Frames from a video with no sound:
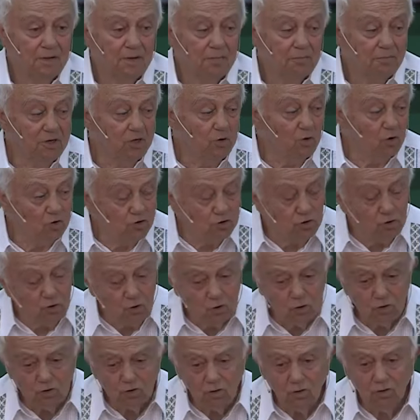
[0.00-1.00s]
Because
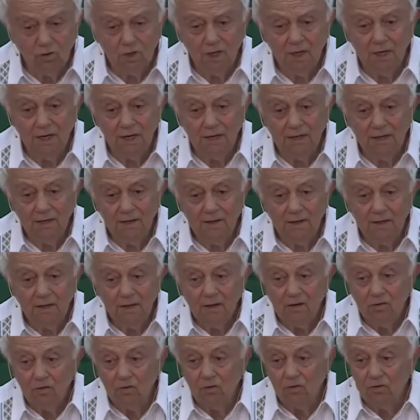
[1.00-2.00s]
not only
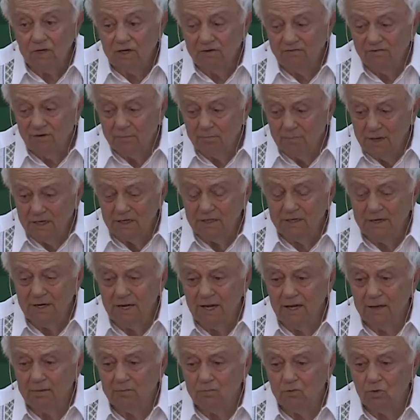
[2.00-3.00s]
you give a bad
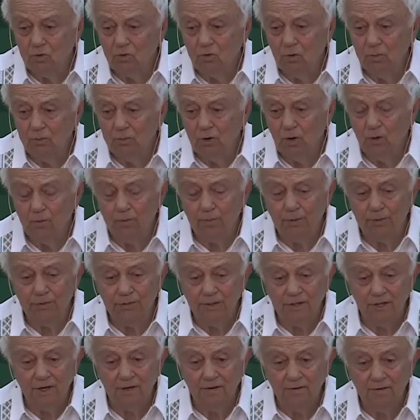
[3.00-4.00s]
name to
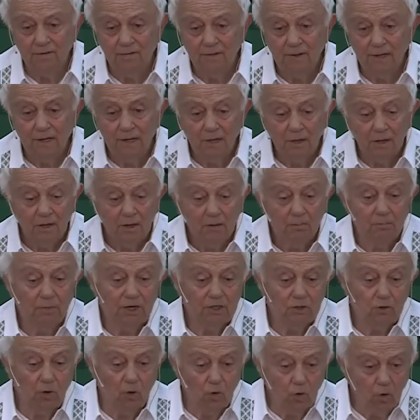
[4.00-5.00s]
homeopathy,
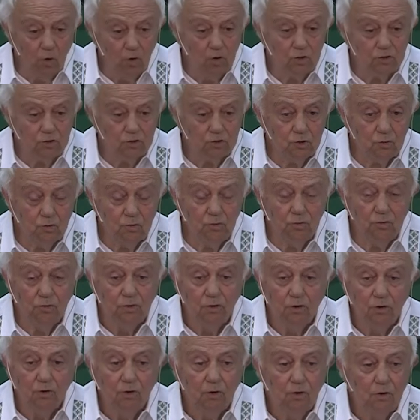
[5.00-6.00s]
but also
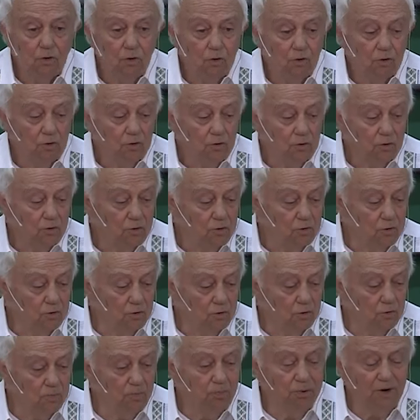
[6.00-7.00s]

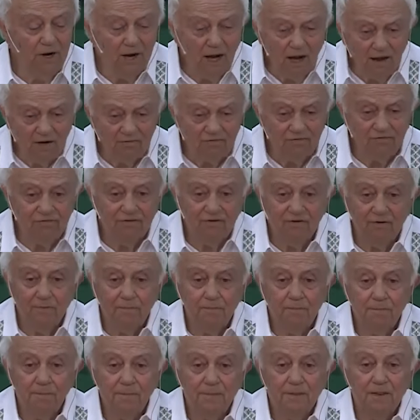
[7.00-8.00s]
you bluff
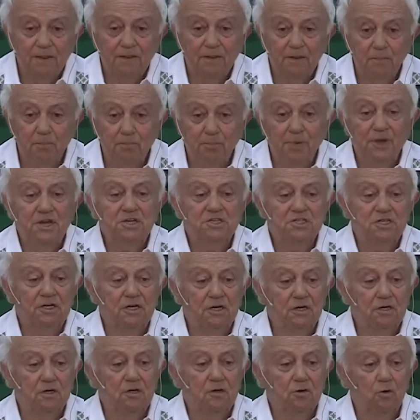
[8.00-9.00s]
the
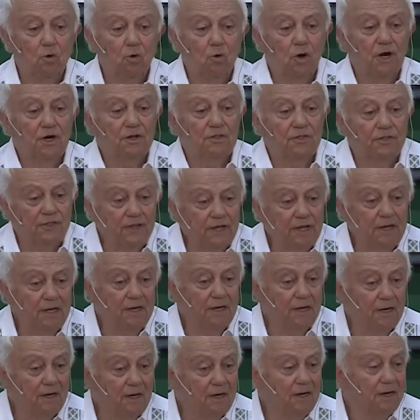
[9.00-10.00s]
patient who are
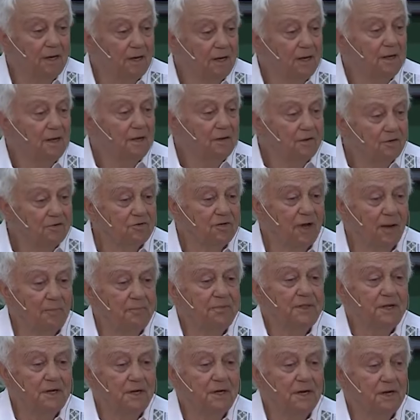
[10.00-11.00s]
thinking
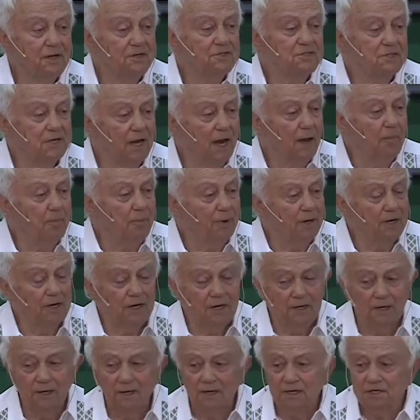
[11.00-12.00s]
something is
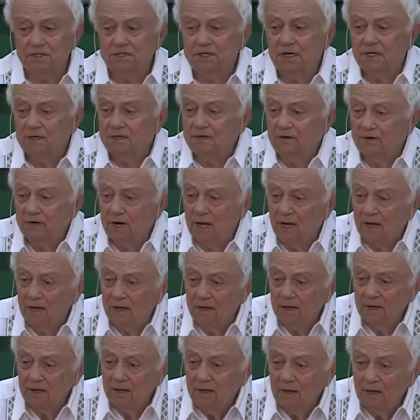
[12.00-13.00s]
happening, etc.
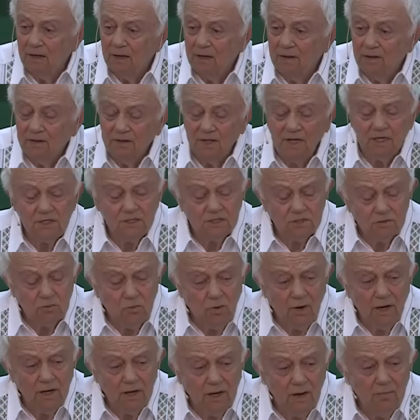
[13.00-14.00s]
That's
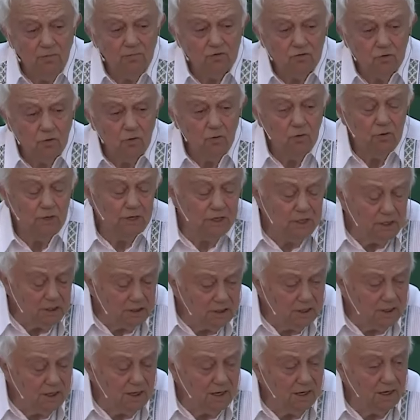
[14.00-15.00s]
why I'm so
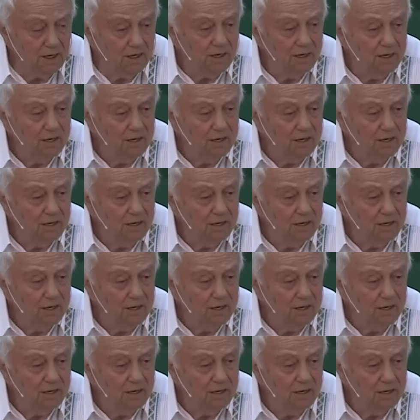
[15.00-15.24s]
critical